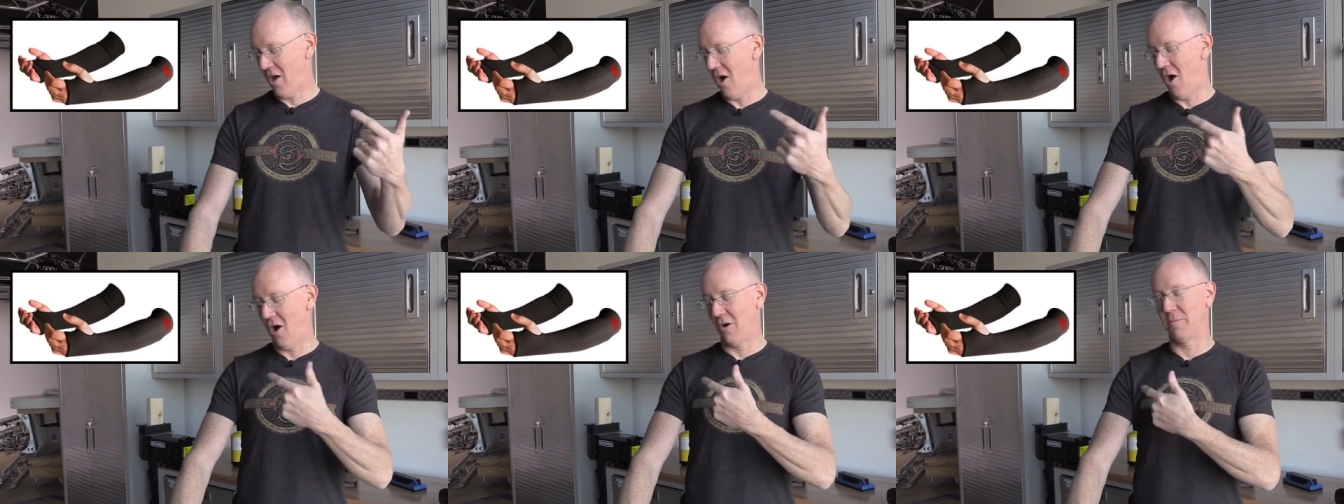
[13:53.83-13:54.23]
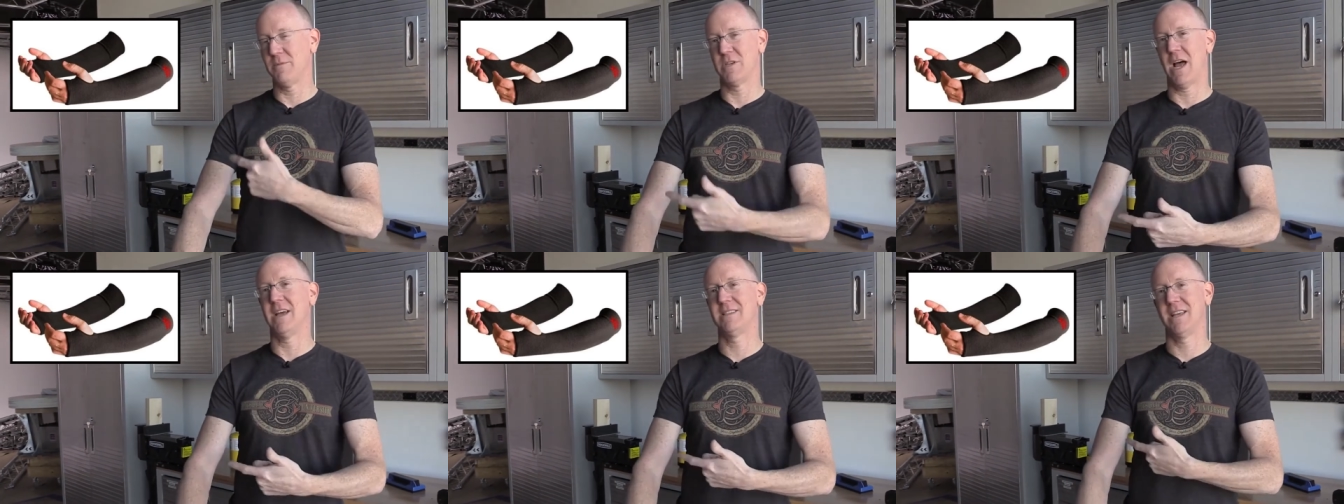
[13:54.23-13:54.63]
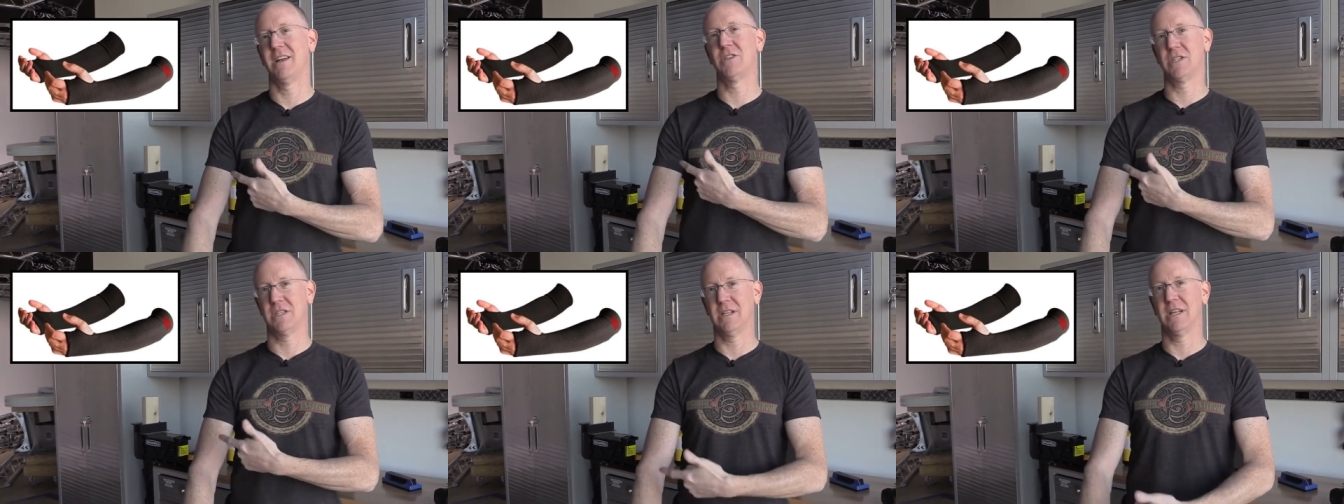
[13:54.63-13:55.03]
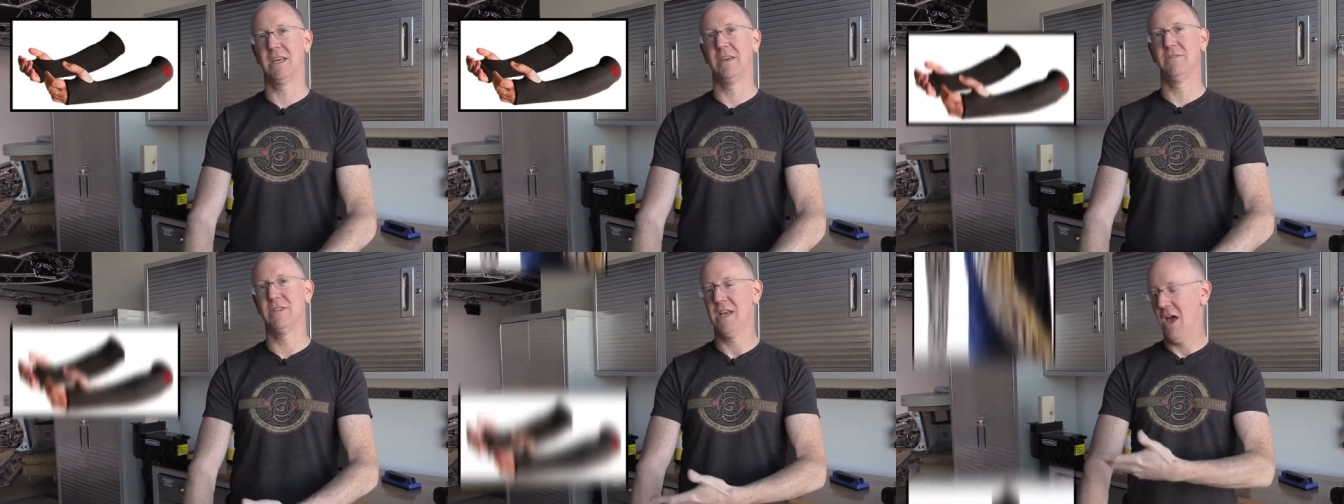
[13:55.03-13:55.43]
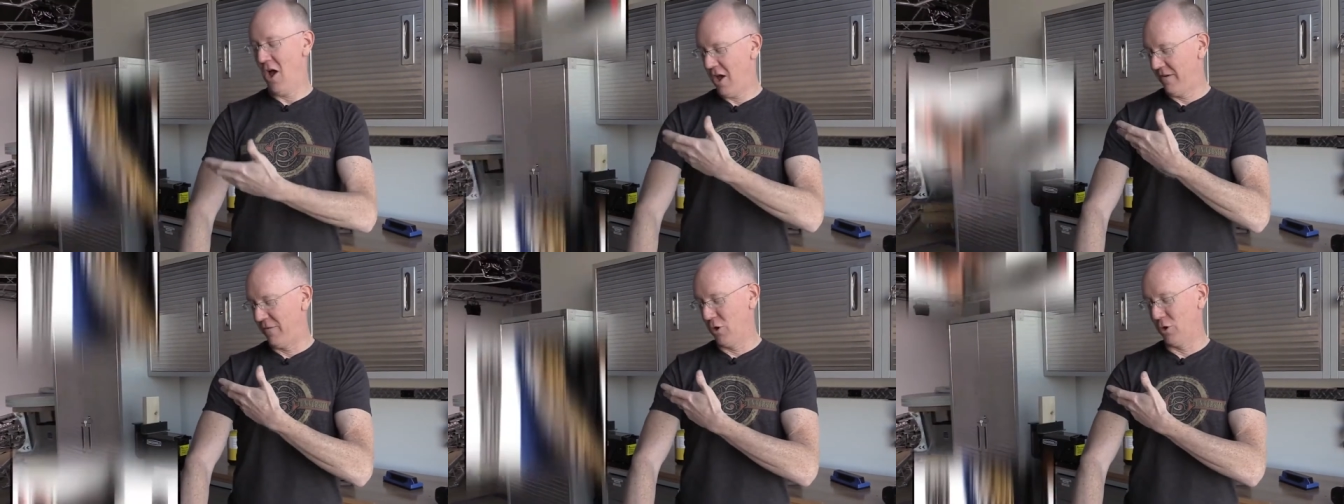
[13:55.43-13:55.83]
Arms, I said sleeves.
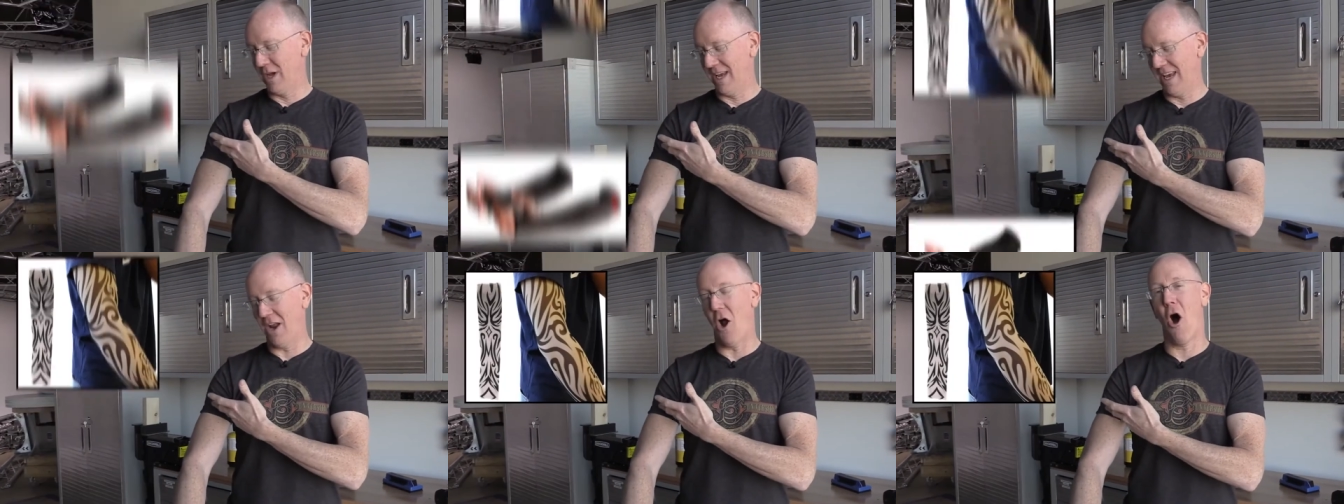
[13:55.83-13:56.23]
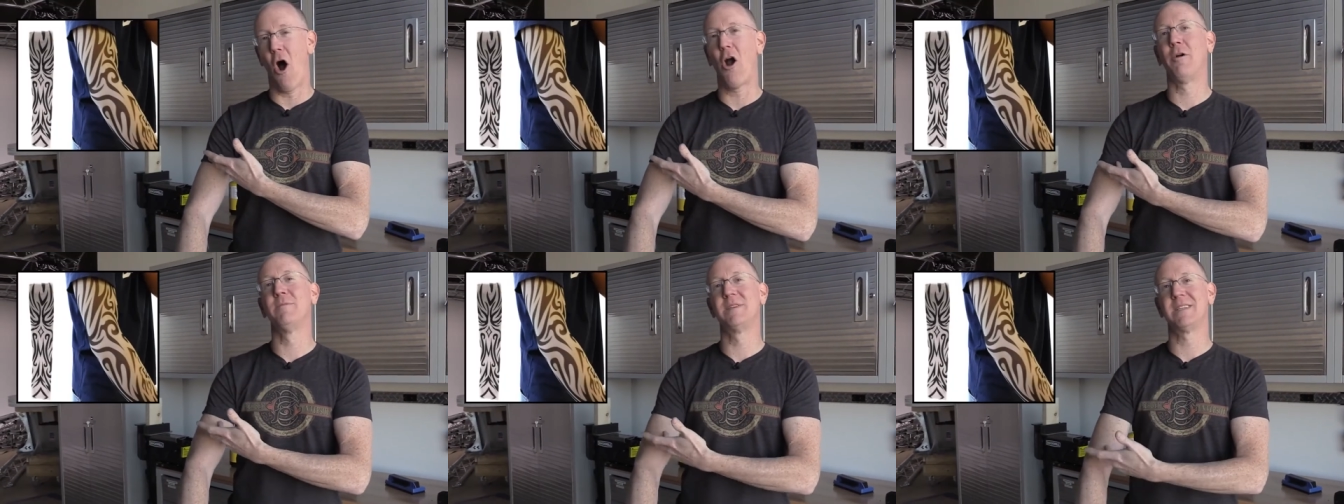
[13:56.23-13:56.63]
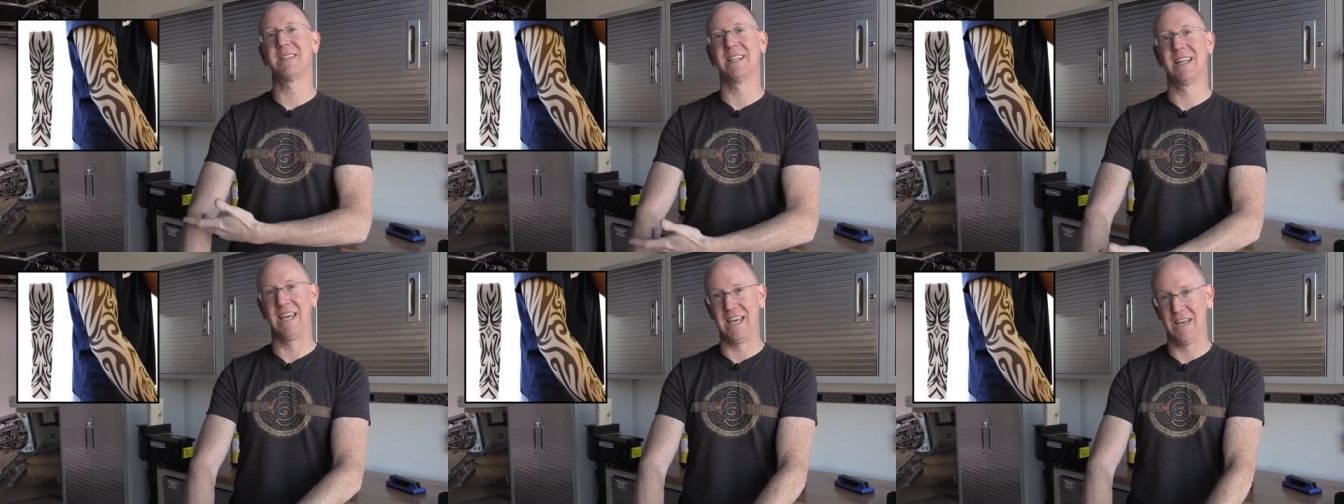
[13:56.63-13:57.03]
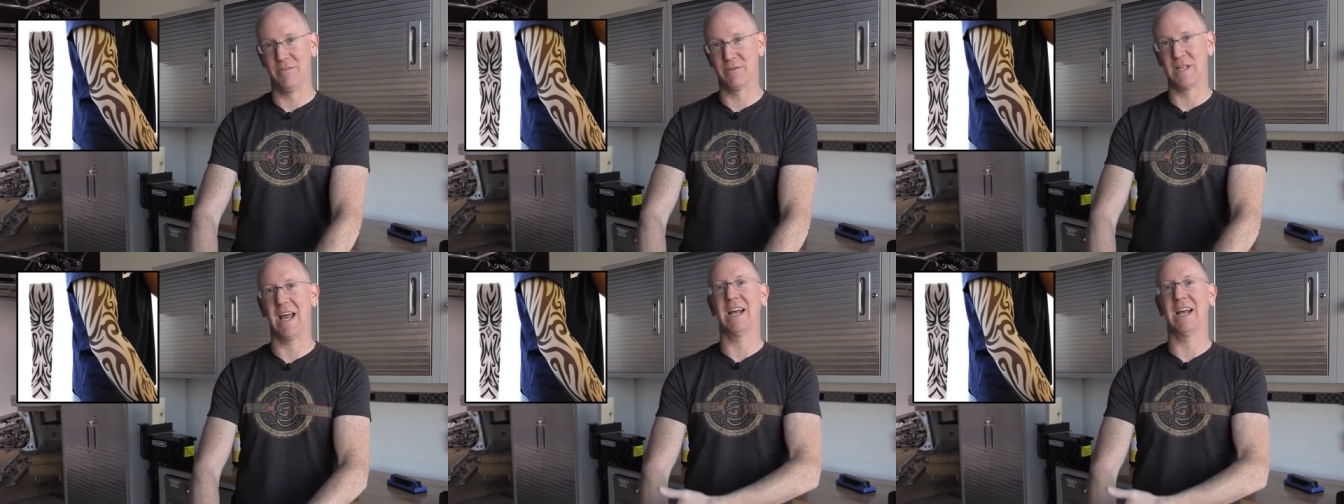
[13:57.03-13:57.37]
If you could get arm sleeves,